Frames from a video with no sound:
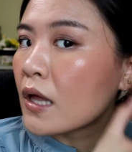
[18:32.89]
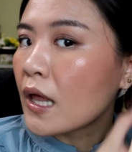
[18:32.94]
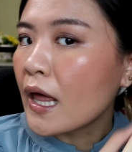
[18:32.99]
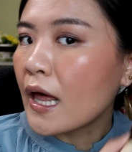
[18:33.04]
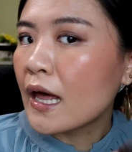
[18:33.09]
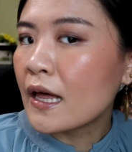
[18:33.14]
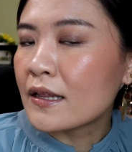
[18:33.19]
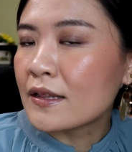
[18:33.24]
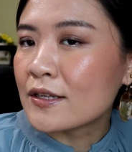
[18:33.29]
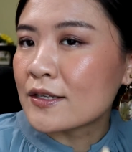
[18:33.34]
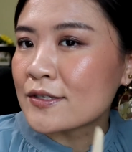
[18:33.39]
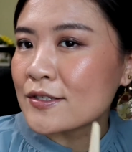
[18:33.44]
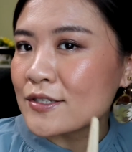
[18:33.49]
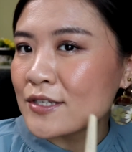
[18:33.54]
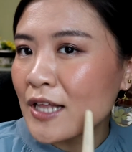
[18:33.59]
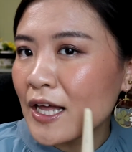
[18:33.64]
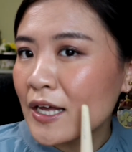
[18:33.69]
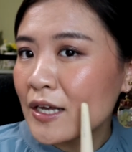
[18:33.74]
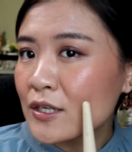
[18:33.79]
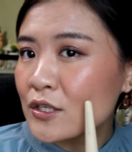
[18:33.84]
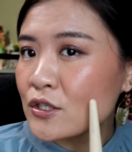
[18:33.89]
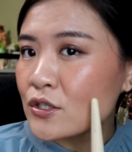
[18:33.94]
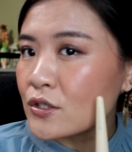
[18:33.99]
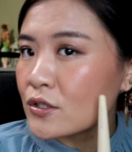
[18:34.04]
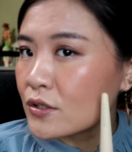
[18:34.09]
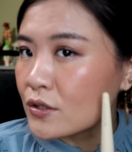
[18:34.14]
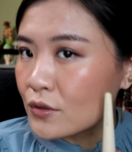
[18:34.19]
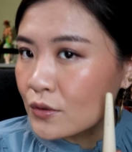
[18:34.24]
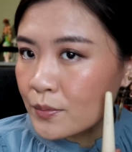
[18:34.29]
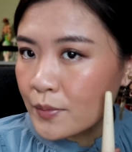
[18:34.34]
And it's like
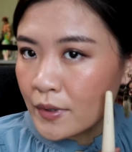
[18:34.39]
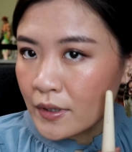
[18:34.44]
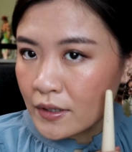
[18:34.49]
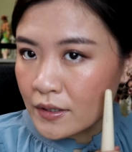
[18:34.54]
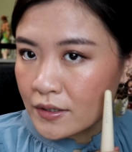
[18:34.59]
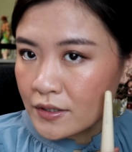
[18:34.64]
super